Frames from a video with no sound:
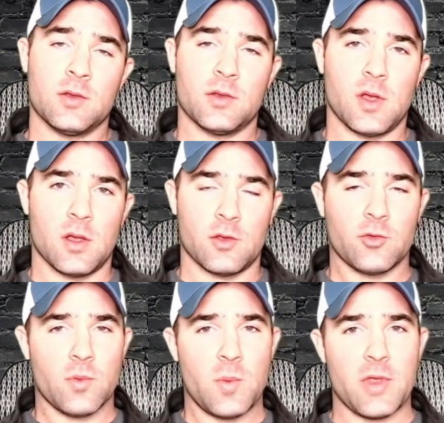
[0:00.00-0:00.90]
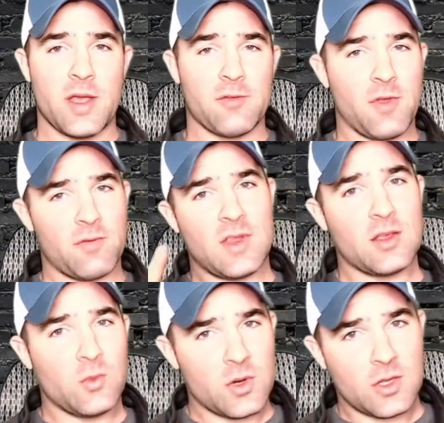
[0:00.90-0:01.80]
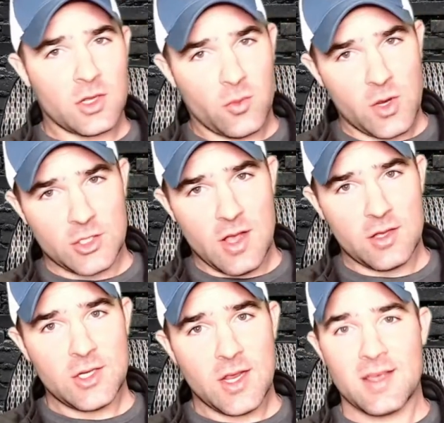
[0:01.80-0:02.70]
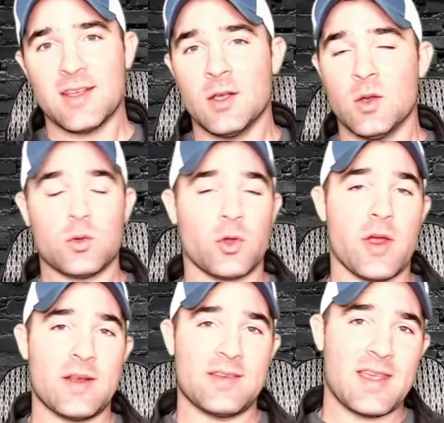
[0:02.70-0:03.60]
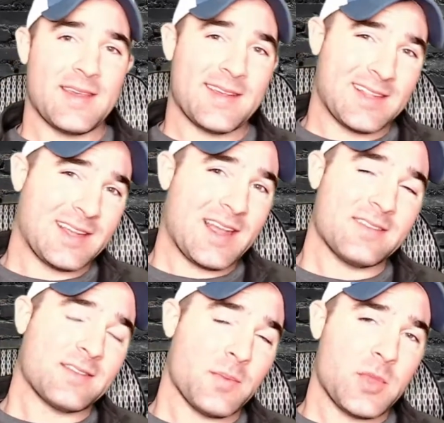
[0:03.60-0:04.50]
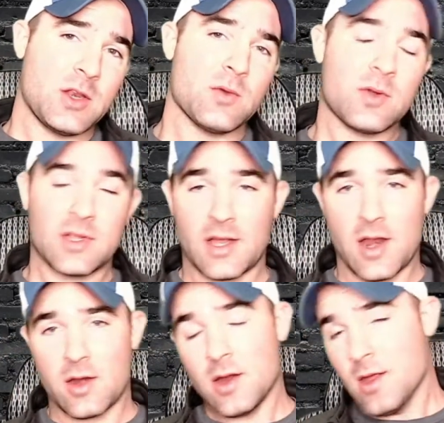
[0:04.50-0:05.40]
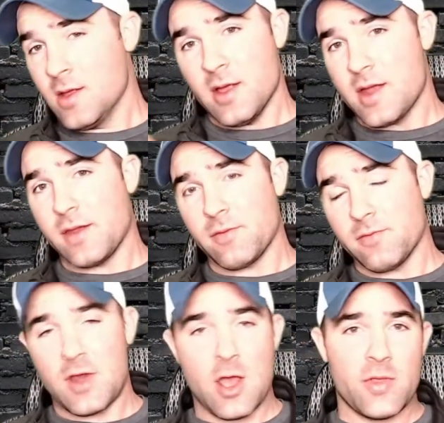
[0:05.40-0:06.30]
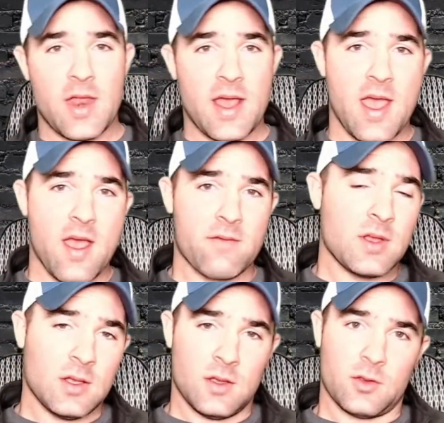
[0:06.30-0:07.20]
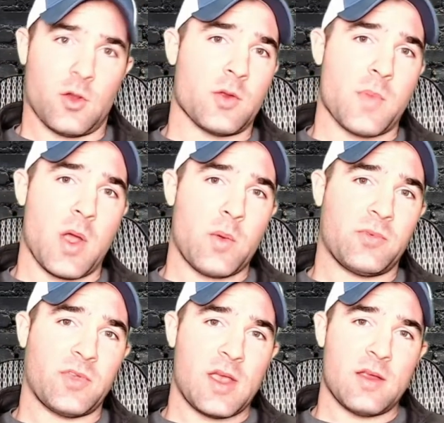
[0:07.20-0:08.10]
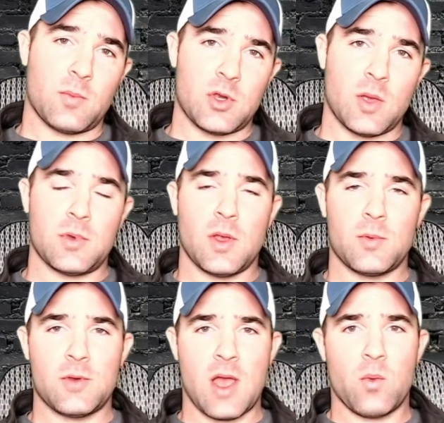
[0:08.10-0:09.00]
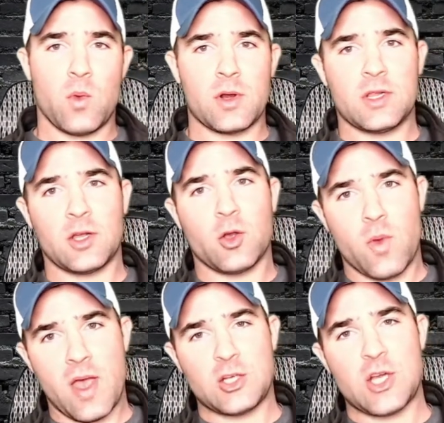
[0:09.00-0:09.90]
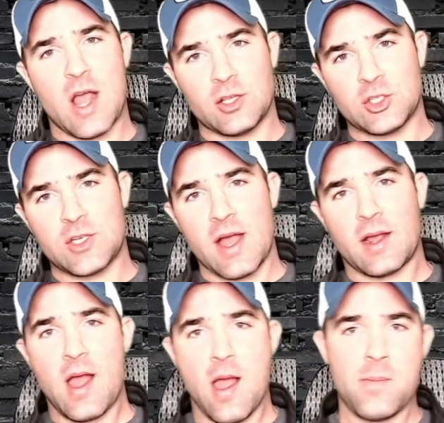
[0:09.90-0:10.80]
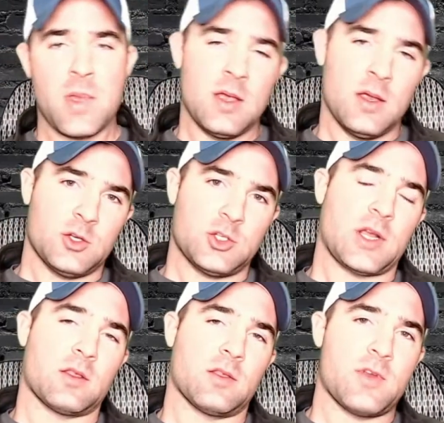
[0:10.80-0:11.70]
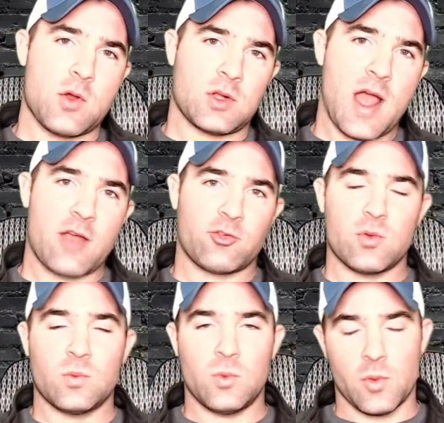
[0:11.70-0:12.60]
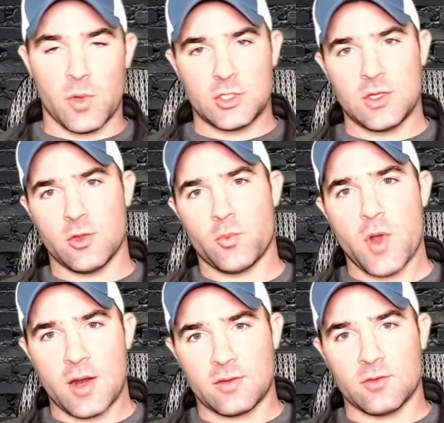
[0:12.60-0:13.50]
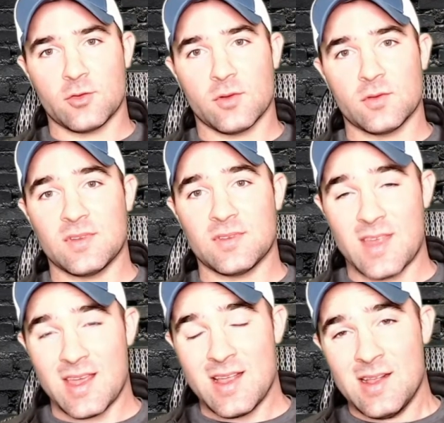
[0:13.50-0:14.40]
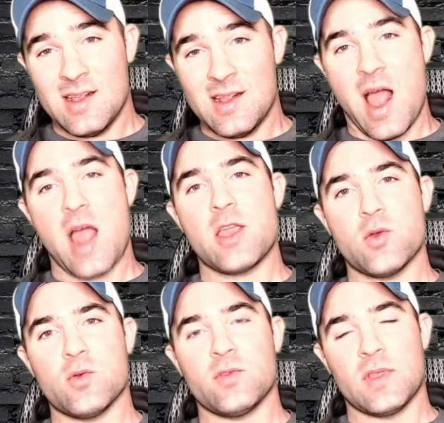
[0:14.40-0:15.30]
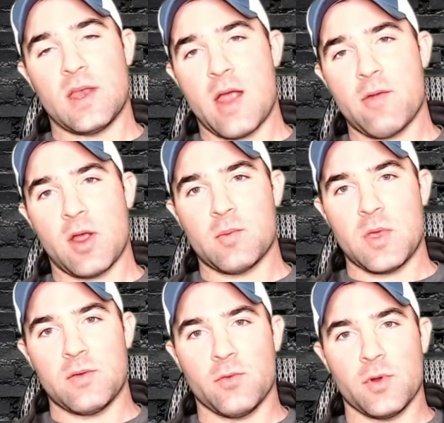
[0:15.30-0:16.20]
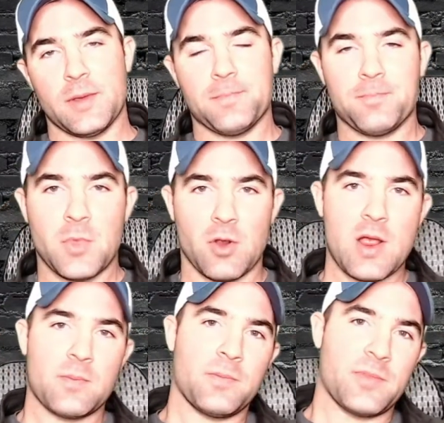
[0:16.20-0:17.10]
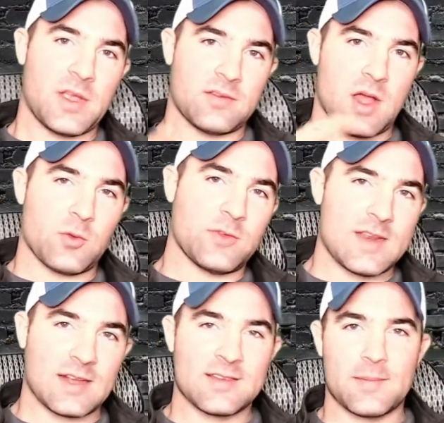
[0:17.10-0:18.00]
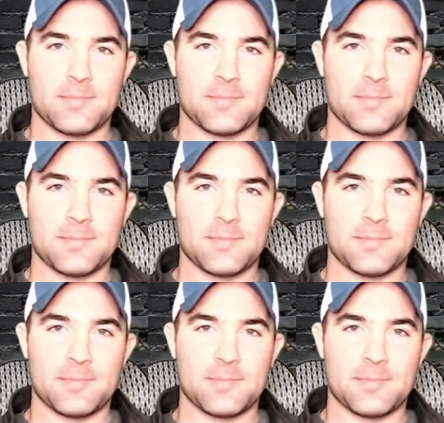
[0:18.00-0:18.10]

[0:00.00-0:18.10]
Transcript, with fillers: Uh, so remember that. If you haven't taken the One Click Away challenge yet, go ahead and take it. Click on something new. Click on a different video that I have, go to my website, www.oneclickawaychallenge.com. Check out the video classroom or a bunch of the other products and services that I use and that I recommend for you. All right, thanks a lot. We'll see you next time.